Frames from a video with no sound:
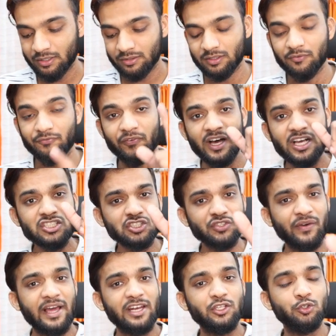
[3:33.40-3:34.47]
the first
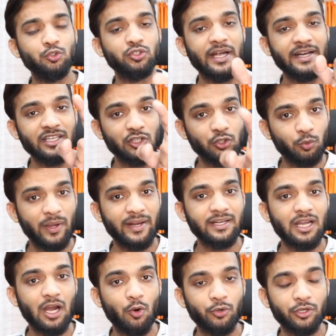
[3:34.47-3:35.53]
value that you
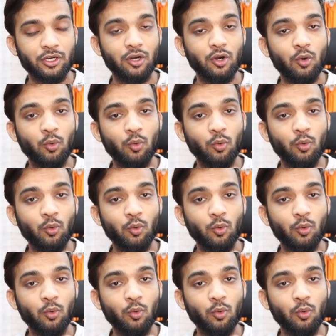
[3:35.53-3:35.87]
encounter,